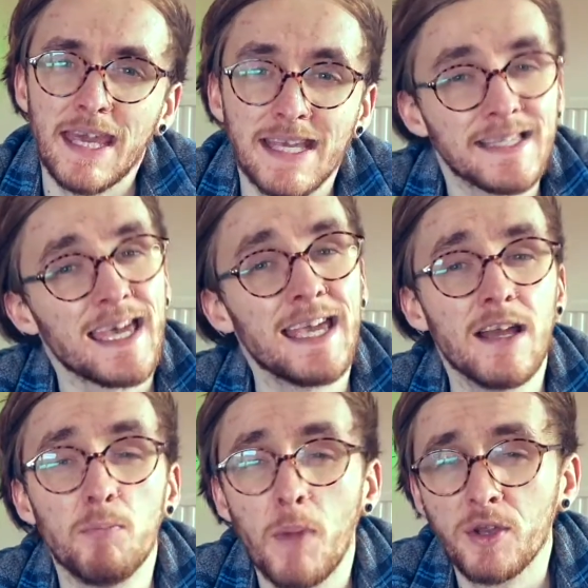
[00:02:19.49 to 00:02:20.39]
it is
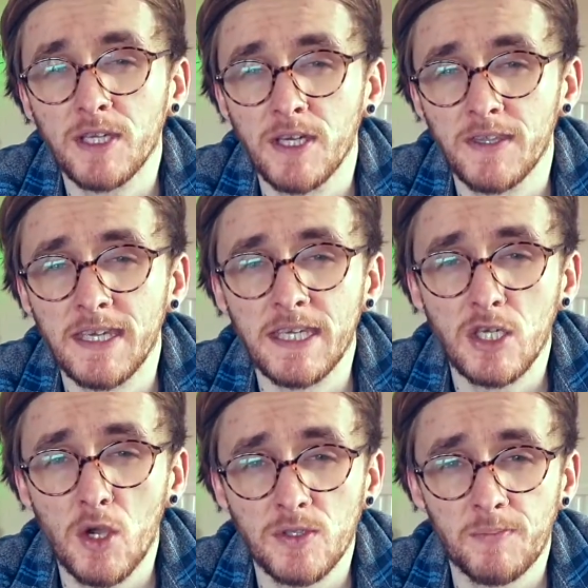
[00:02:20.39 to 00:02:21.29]
a moniker that he
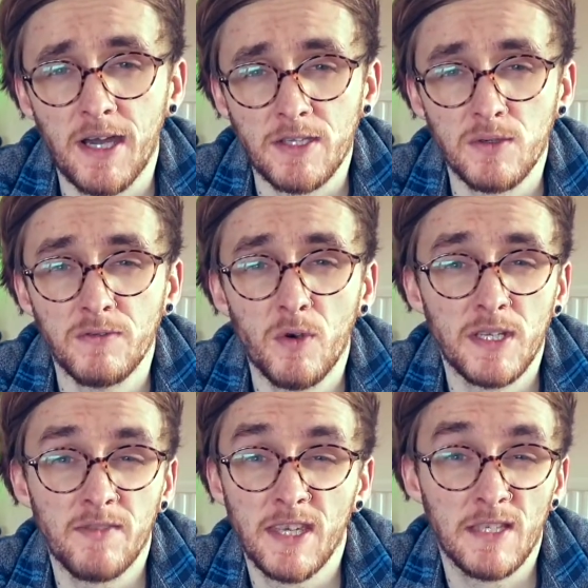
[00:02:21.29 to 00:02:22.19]
goes by to
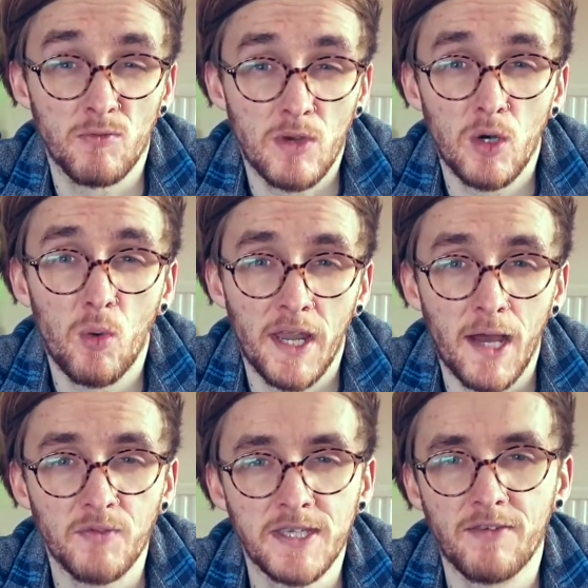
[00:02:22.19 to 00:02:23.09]
avoid giving his real one
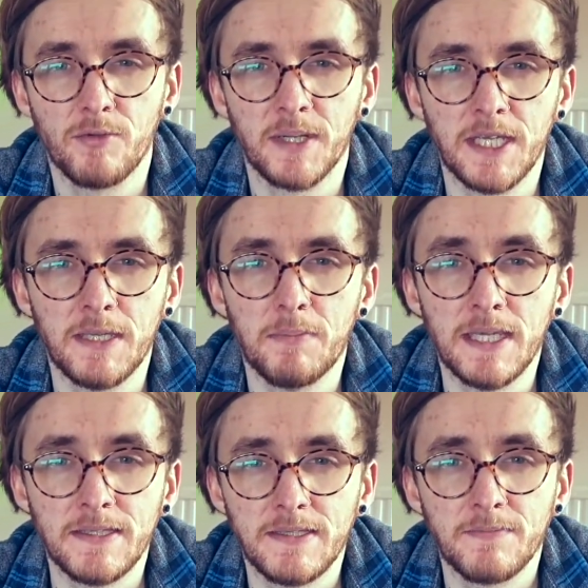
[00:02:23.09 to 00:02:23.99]
out to everybody he
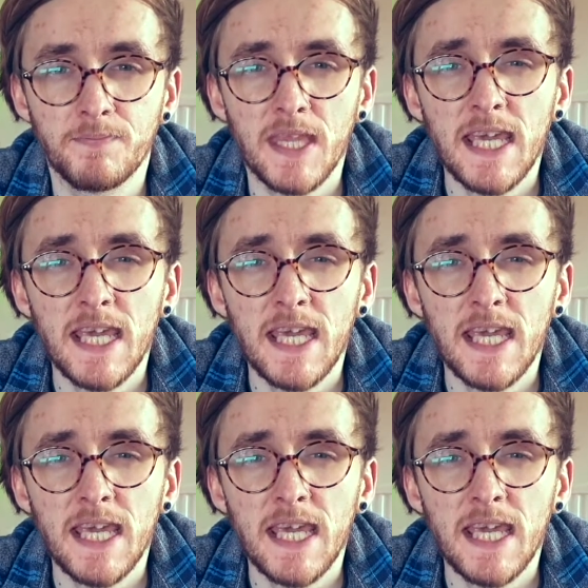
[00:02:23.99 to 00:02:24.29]
meets.